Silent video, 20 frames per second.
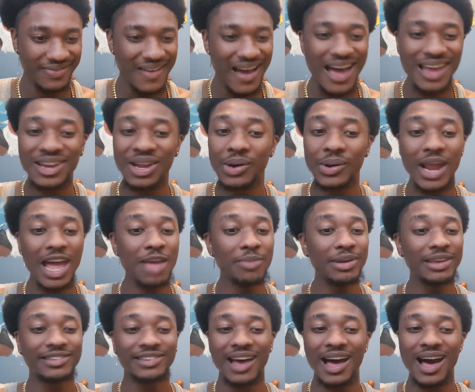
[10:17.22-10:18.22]
I know they
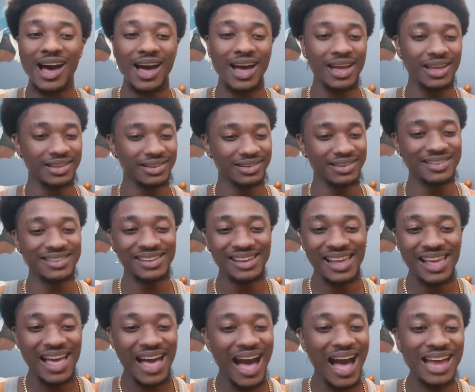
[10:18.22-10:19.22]
be tired.
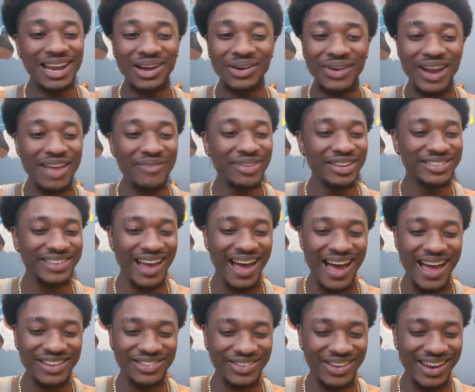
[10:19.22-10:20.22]
I know they be
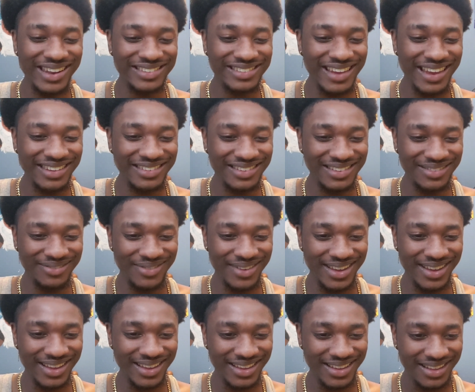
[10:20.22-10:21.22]
tired trying to chase this
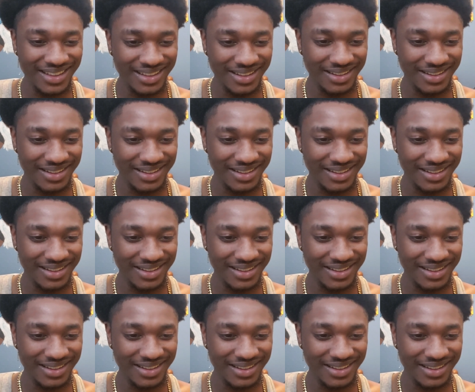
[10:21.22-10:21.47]
man.